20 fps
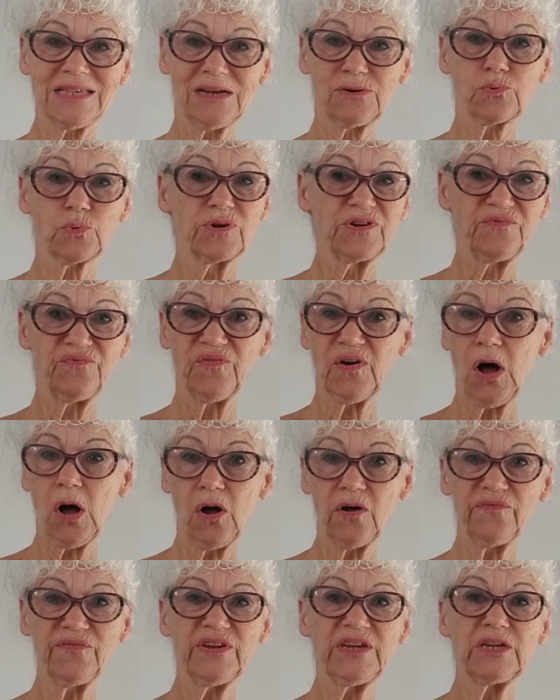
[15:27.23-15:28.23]
a
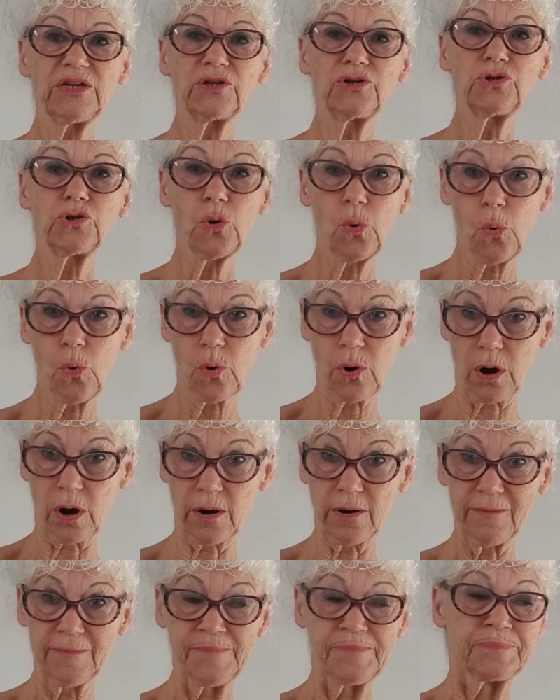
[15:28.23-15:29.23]
revolving door.